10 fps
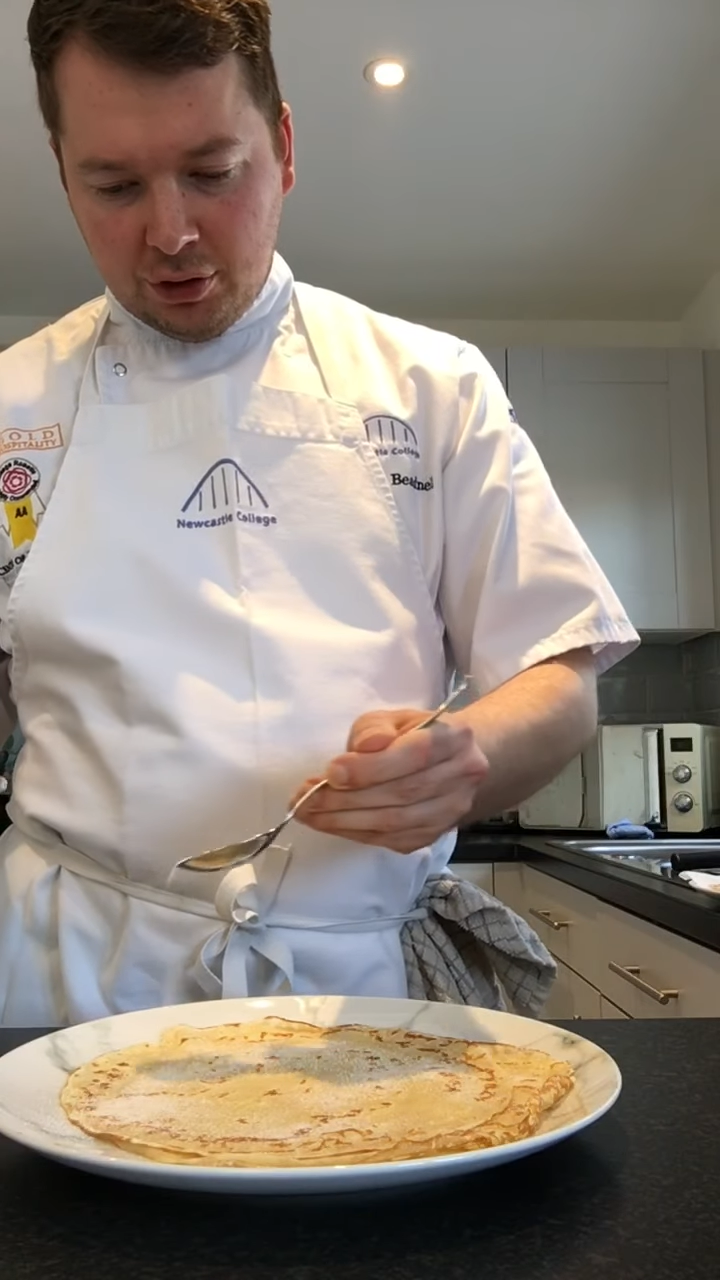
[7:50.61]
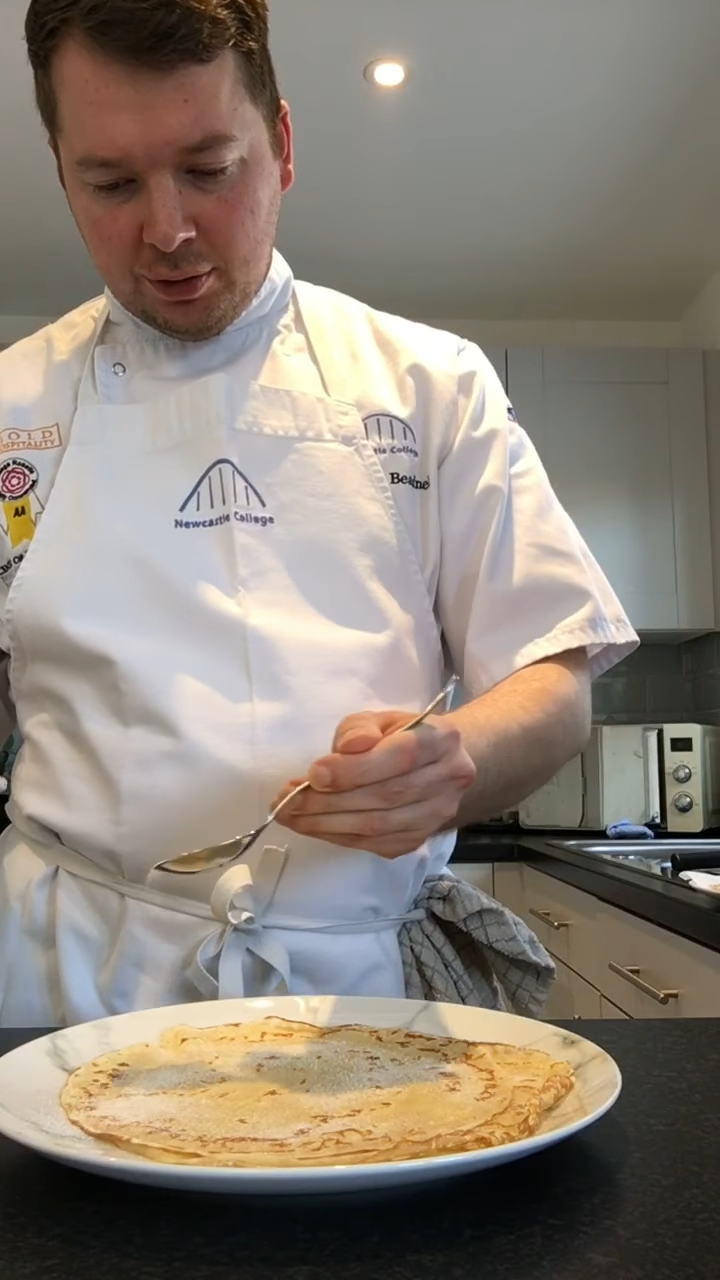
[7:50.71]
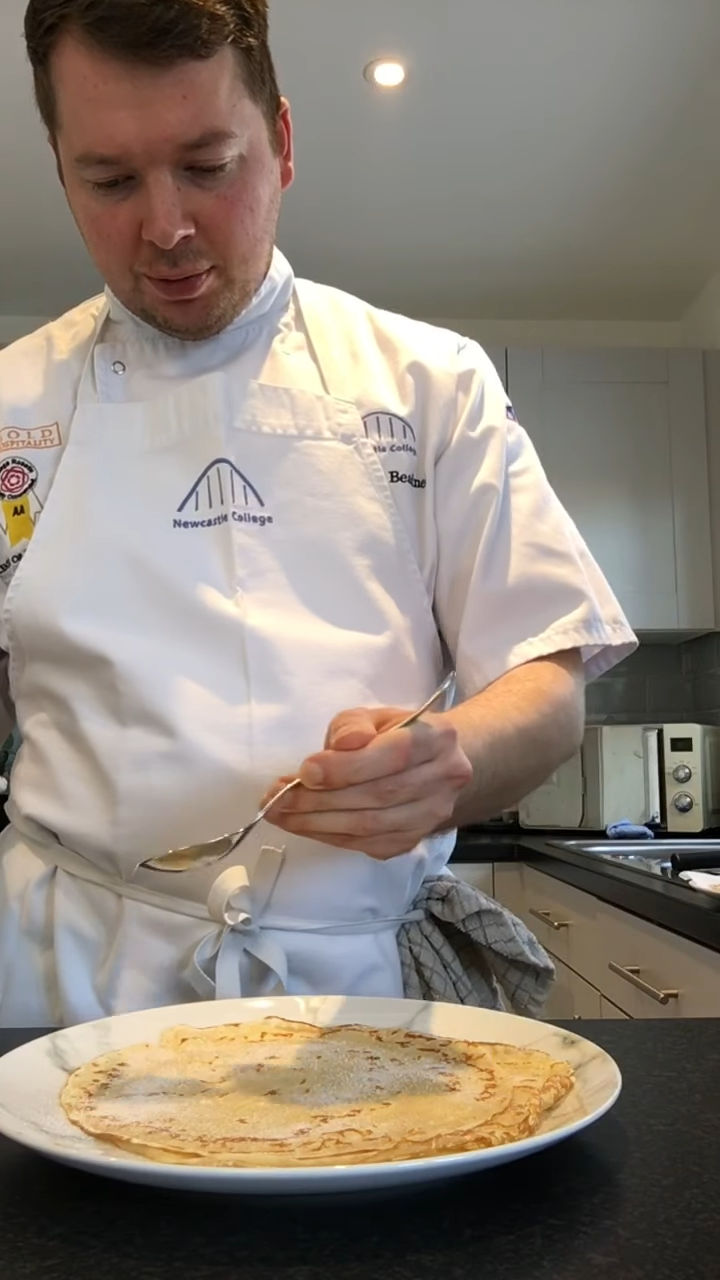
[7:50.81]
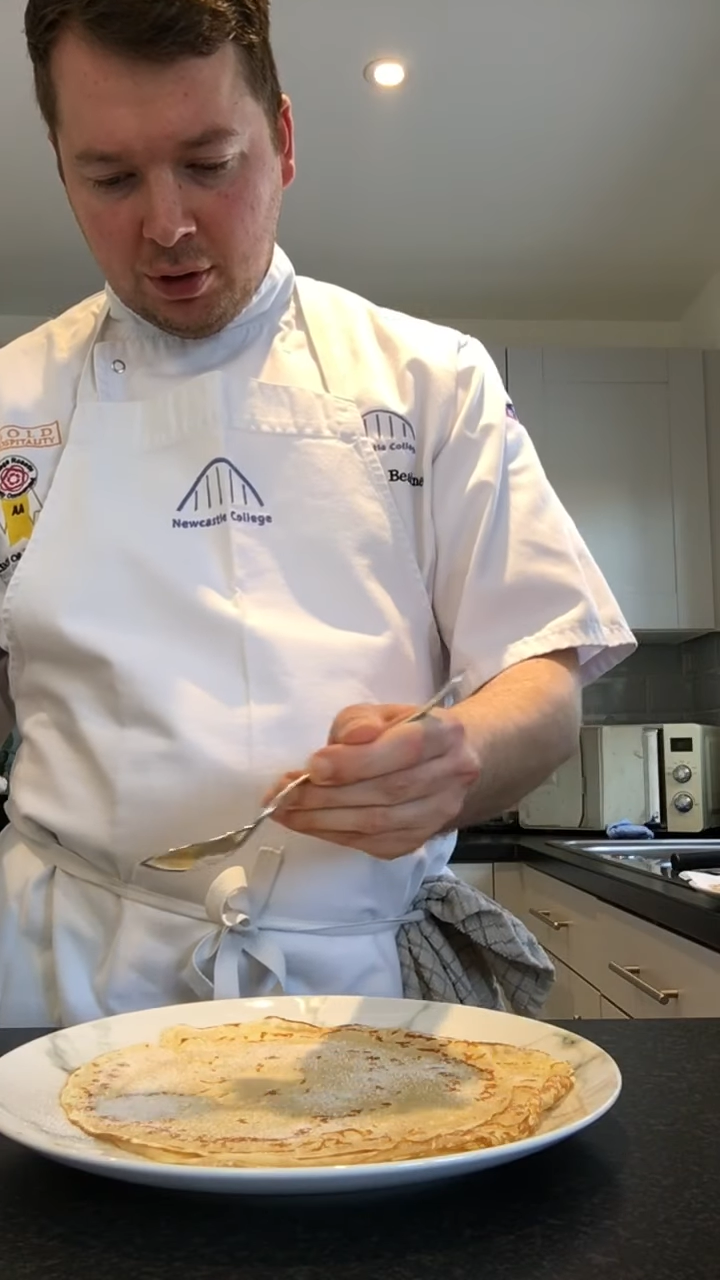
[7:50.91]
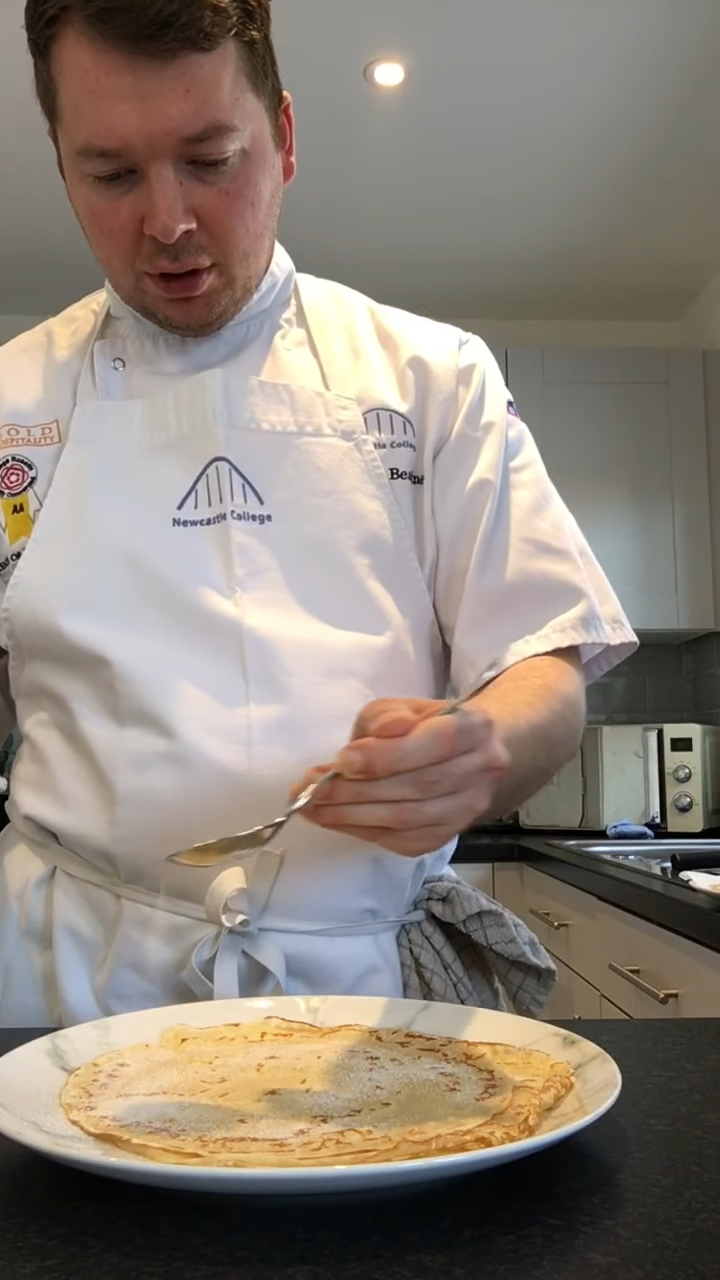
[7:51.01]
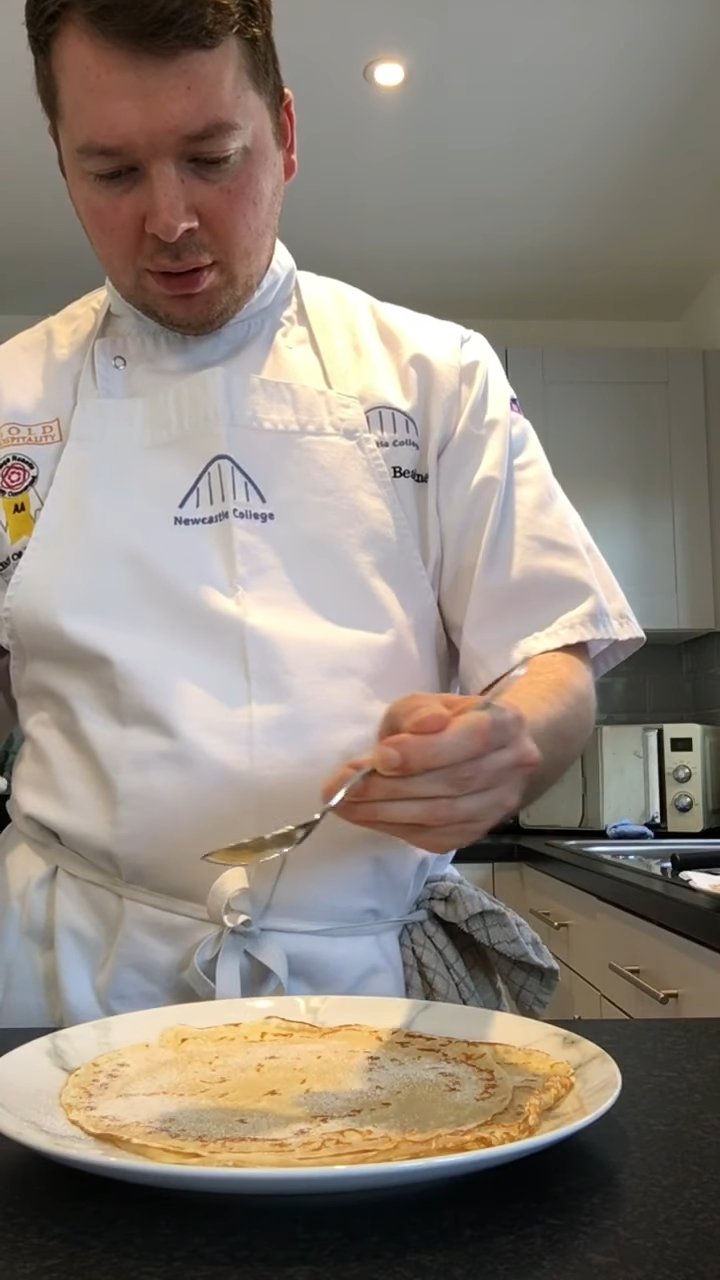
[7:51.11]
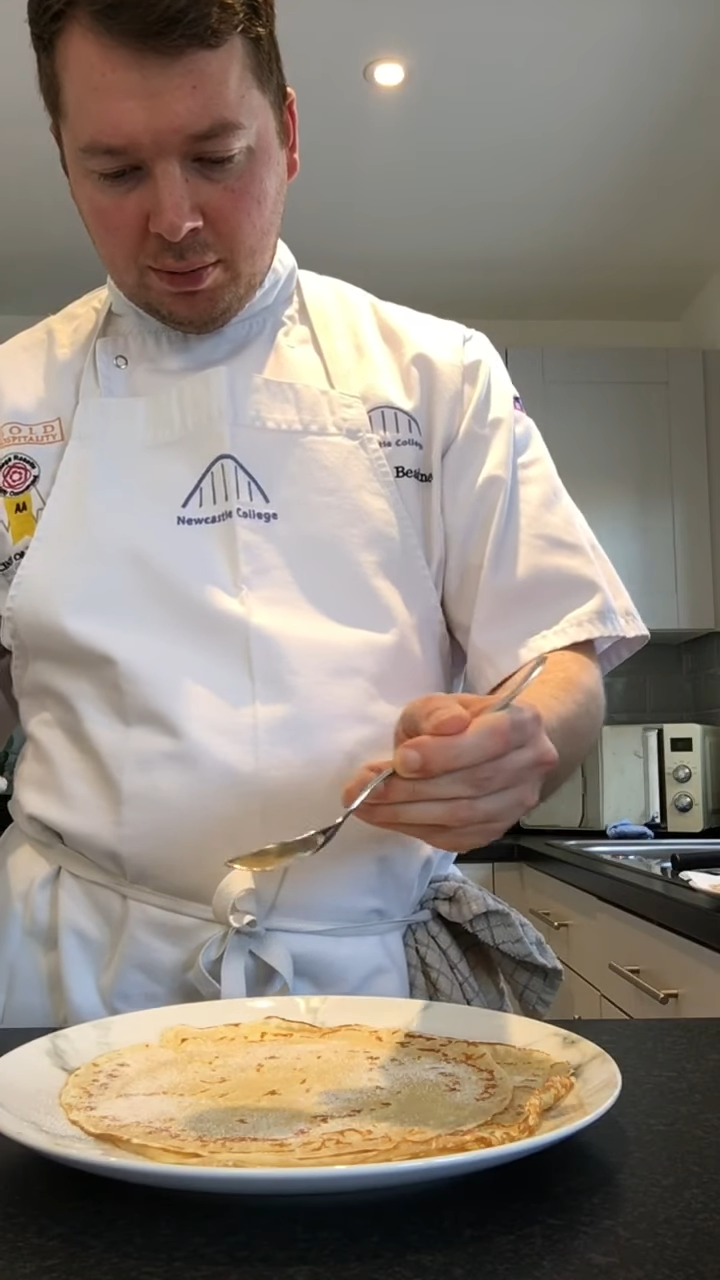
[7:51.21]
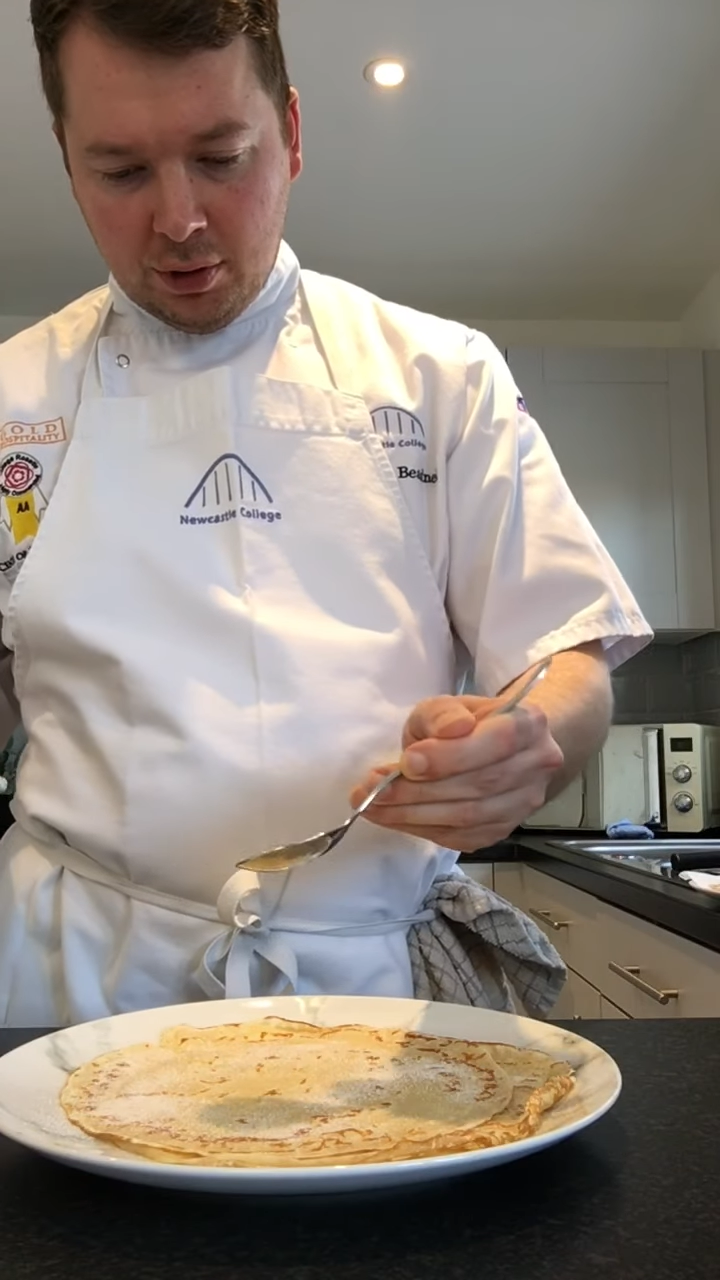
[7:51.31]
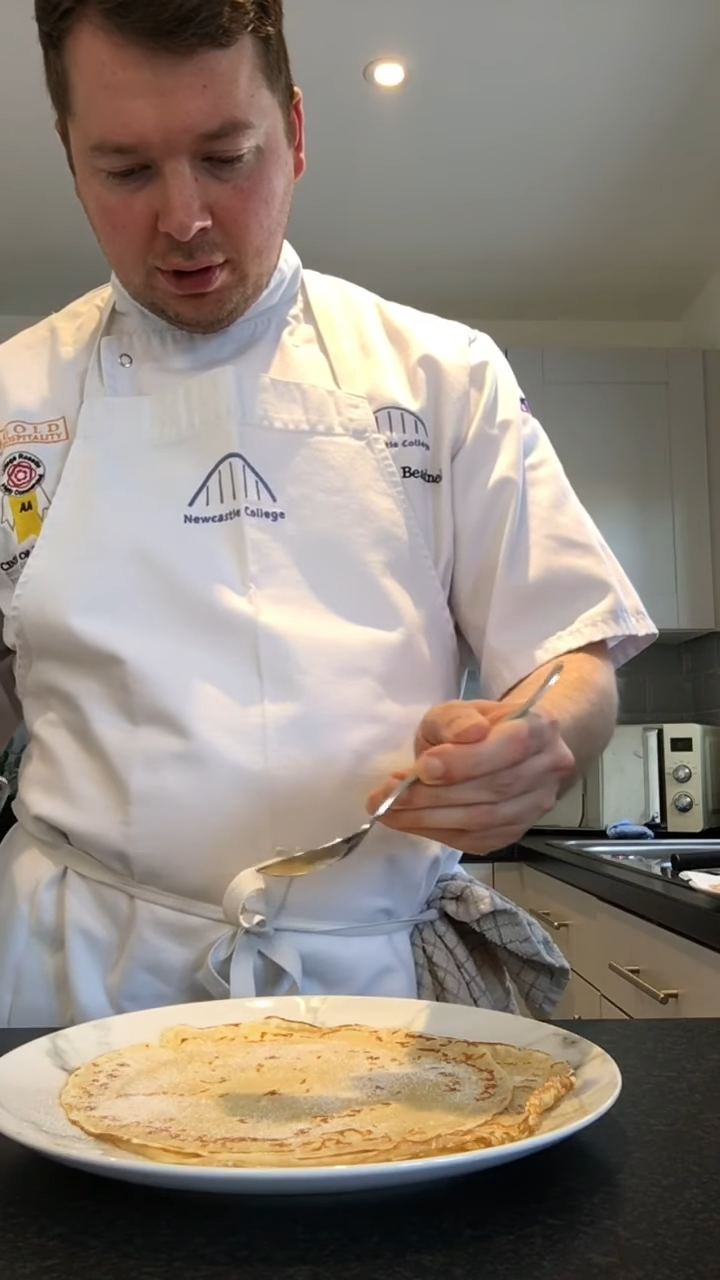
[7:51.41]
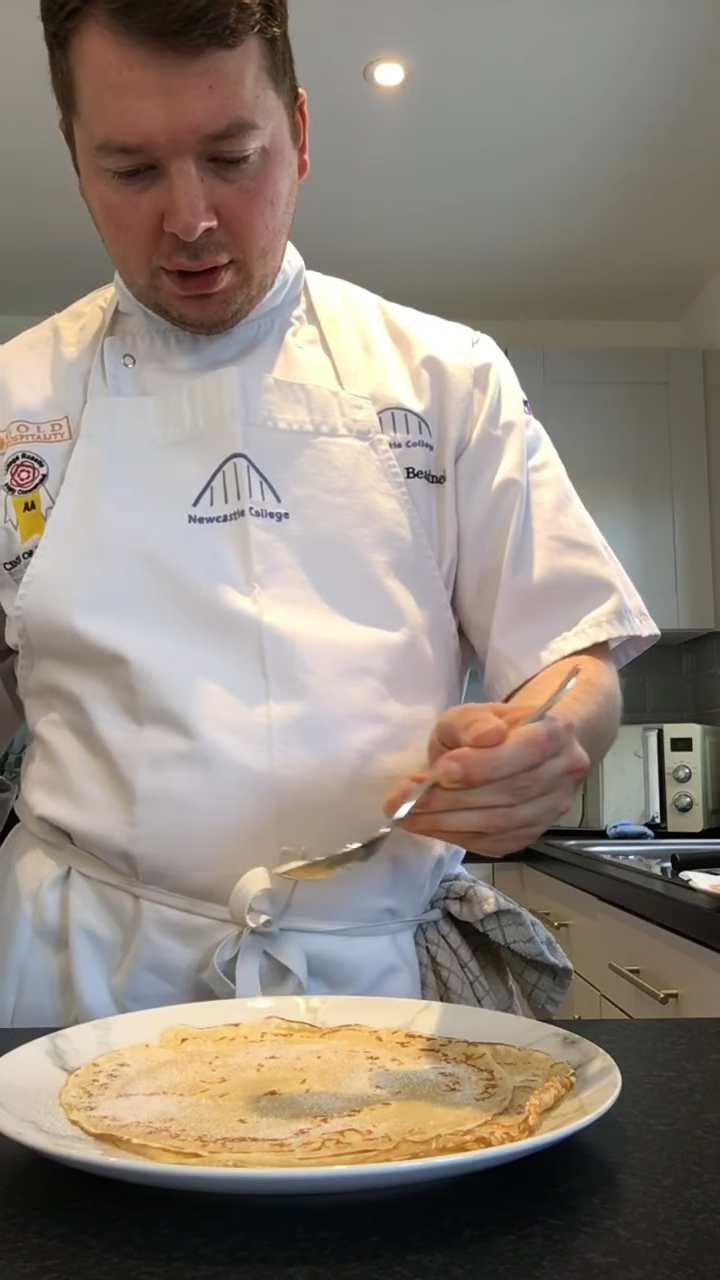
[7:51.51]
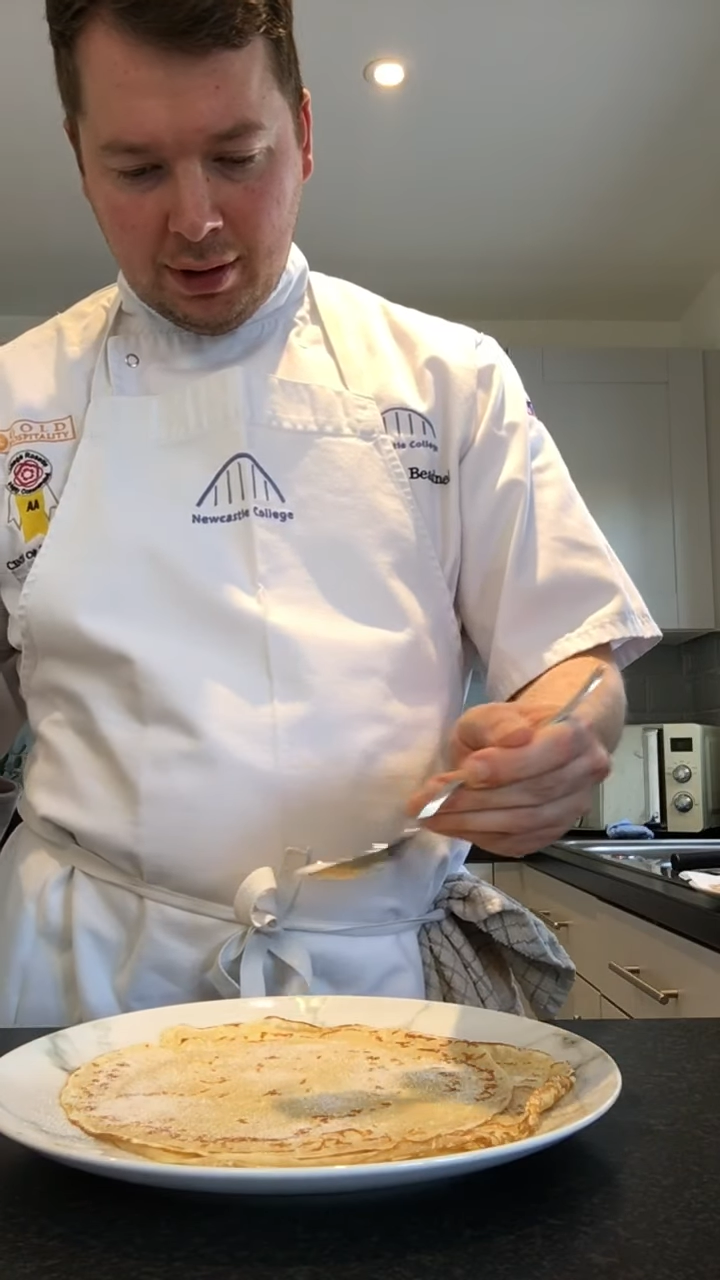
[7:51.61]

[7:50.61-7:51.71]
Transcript: is he putting on, but